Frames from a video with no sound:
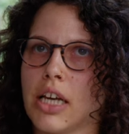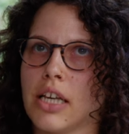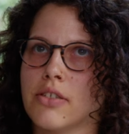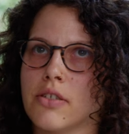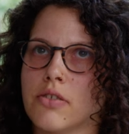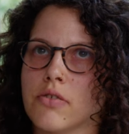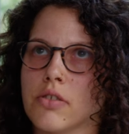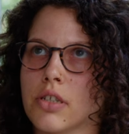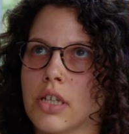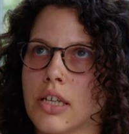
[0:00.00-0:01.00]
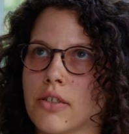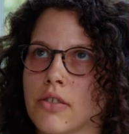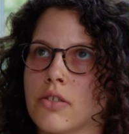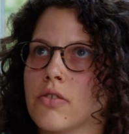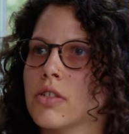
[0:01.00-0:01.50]
is a sort is
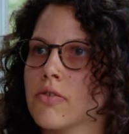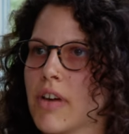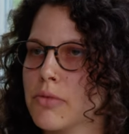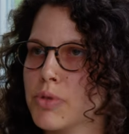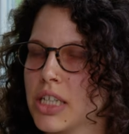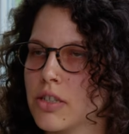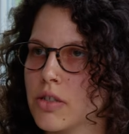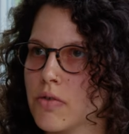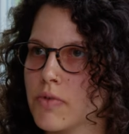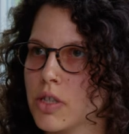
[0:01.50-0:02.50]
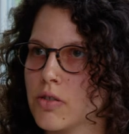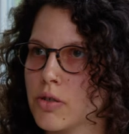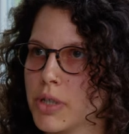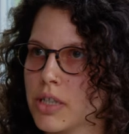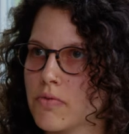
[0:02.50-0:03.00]
a sort of adaptation of the
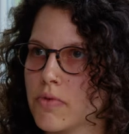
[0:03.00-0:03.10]
European